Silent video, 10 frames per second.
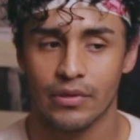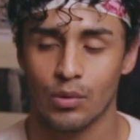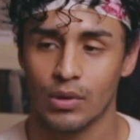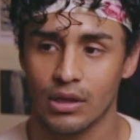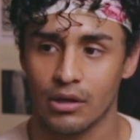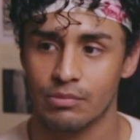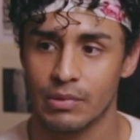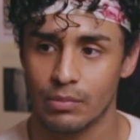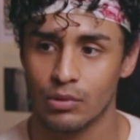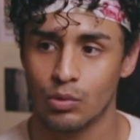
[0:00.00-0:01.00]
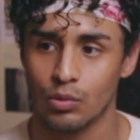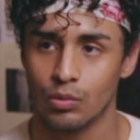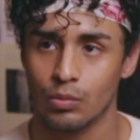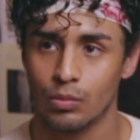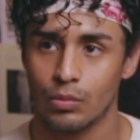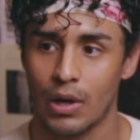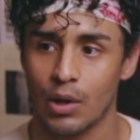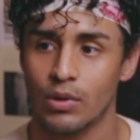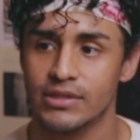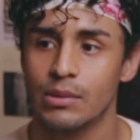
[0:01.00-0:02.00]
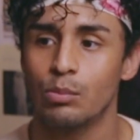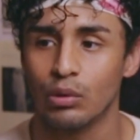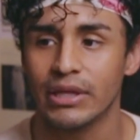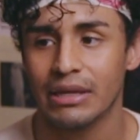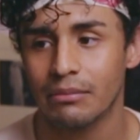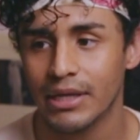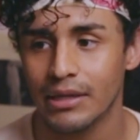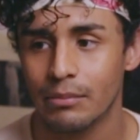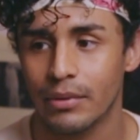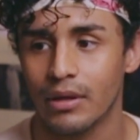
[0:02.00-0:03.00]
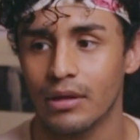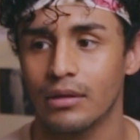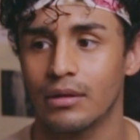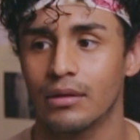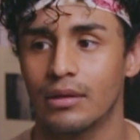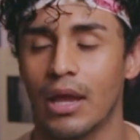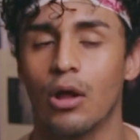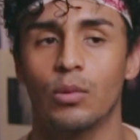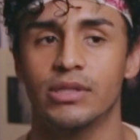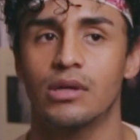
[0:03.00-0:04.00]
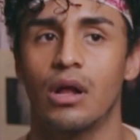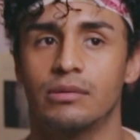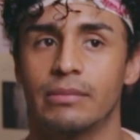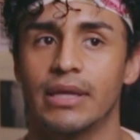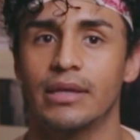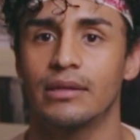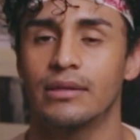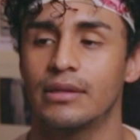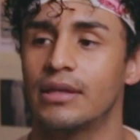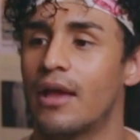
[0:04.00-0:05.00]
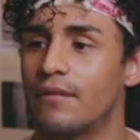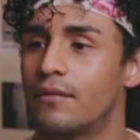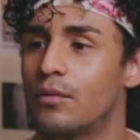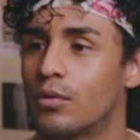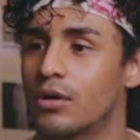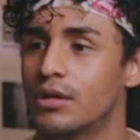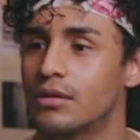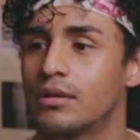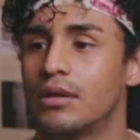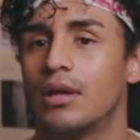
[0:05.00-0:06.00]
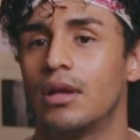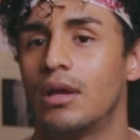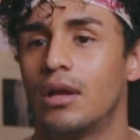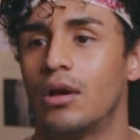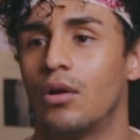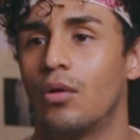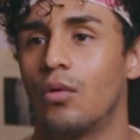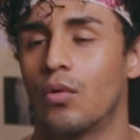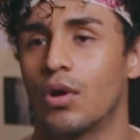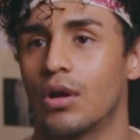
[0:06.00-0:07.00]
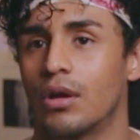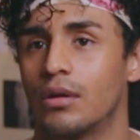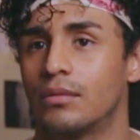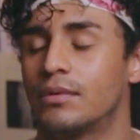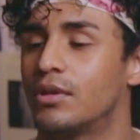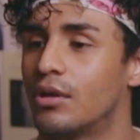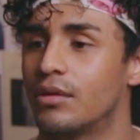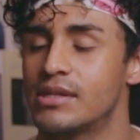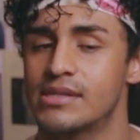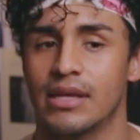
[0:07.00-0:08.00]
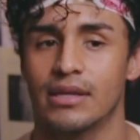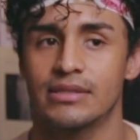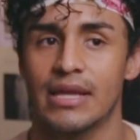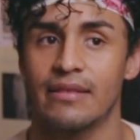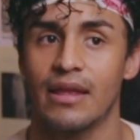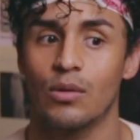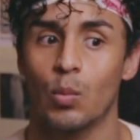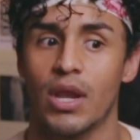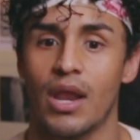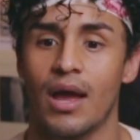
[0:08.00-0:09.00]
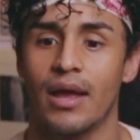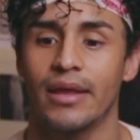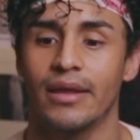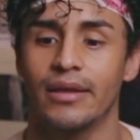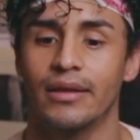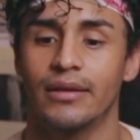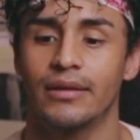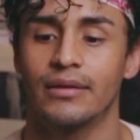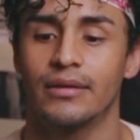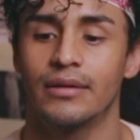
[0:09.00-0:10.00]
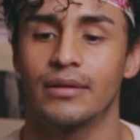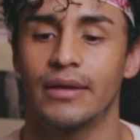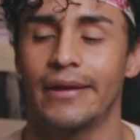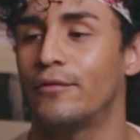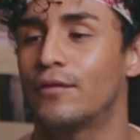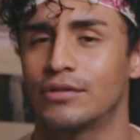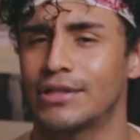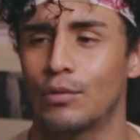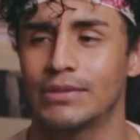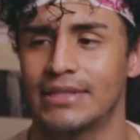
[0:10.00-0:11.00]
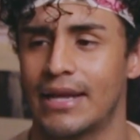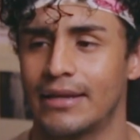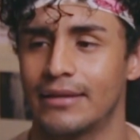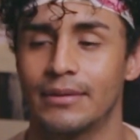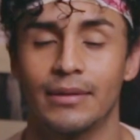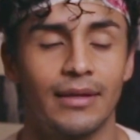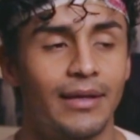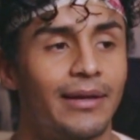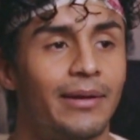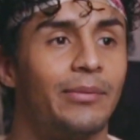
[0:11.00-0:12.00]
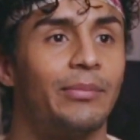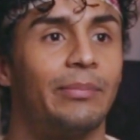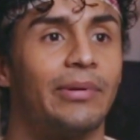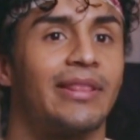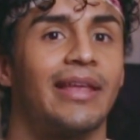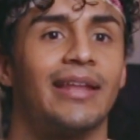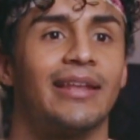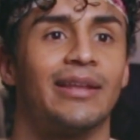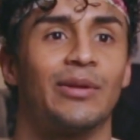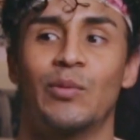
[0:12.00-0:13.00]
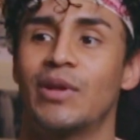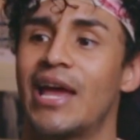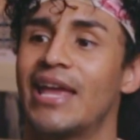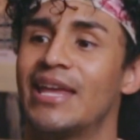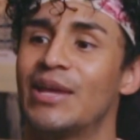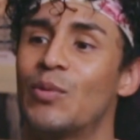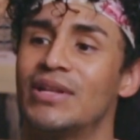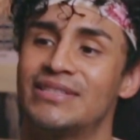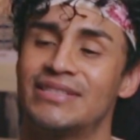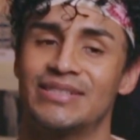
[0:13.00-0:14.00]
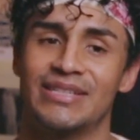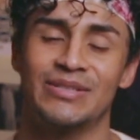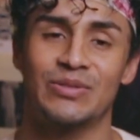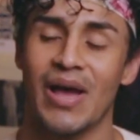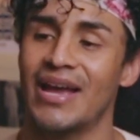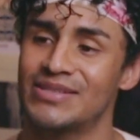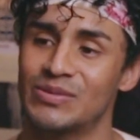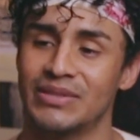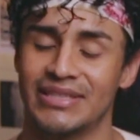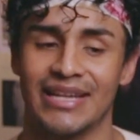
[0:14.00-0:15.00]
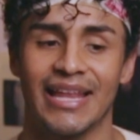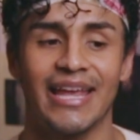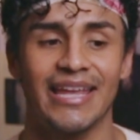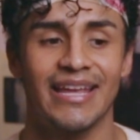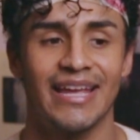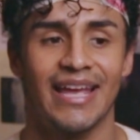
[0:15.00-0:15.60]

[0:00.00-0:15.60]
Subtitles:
there were a lot of people who, I wouldn't say bullying me, but they always called me the F word or, these things. And then and of course I always denied it. But then when I went into high school in LA,